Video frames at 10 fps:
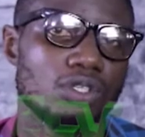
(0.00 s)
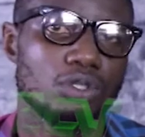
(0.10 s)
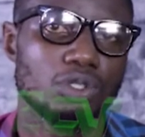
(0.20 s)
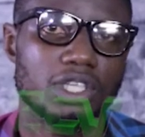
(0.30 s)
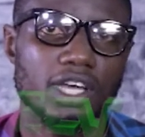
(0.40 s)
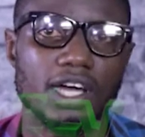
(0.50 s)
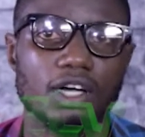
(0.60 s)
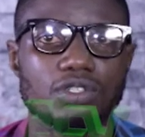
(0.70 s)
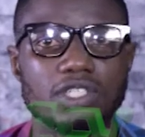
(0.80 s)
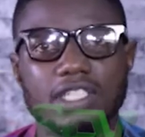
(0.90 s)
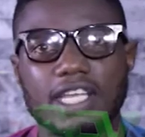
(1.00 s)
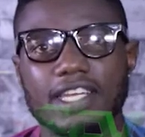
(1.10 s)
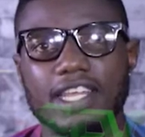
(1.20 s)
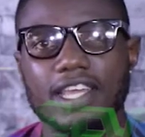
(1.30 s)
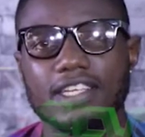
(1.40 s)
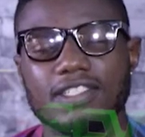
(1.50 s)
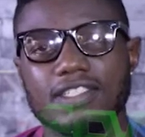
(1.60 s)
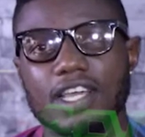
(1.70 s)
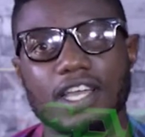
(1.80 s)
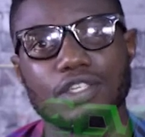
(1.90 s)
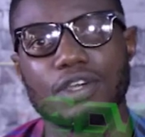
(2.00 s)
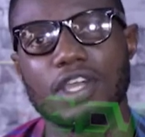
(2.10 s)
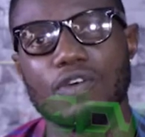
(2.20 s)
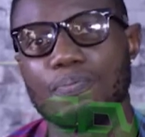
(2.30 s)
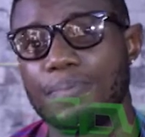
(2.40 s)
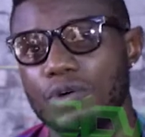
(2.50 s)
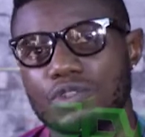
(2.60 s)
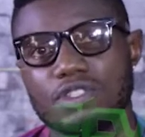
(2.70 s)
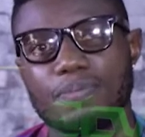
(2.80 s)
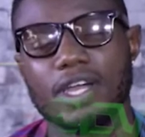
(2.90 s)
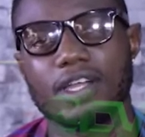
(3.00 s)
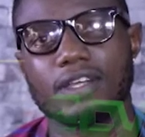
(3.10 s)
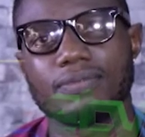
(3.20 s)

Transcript: You take out the dead ends and your hair will bounce back.